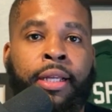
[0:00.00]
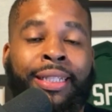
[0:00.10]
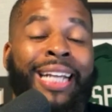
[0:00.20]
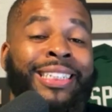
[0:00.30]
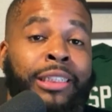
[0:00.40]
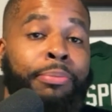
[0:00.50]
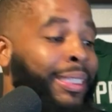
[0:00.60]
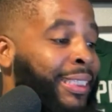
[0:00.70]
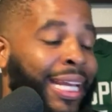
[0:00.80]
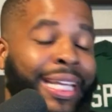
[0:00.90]
that just
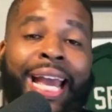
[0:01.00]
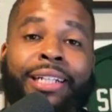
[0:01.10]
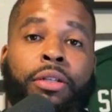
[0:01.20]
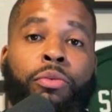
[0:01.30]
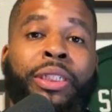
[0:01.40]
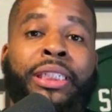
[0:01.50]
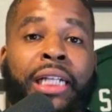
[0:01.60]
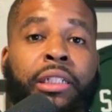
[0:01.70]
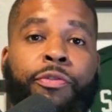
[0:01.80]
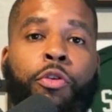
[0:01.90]
means that it got
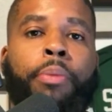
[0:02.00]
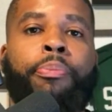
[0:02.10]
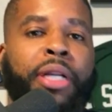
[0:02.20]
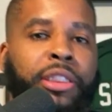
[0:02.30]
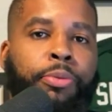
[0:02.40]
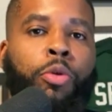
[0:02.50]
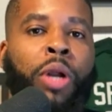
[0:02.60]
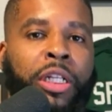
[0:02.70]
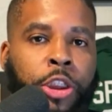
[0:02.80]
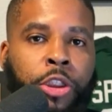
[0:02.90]
rejected for the principal
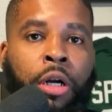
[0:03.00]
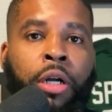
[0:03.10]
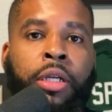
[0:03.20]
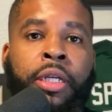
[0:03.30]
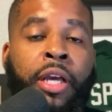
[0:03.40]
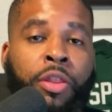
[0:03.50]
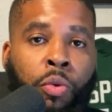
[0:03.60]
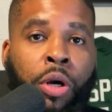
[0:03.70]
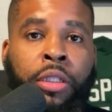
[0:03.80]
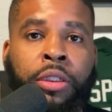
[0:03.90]
registrar. In other
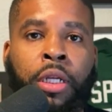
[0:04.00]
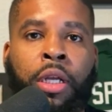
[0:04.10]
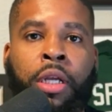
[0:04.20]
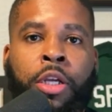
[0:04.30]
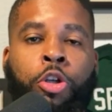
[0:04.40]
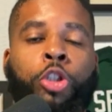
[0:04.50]
words, your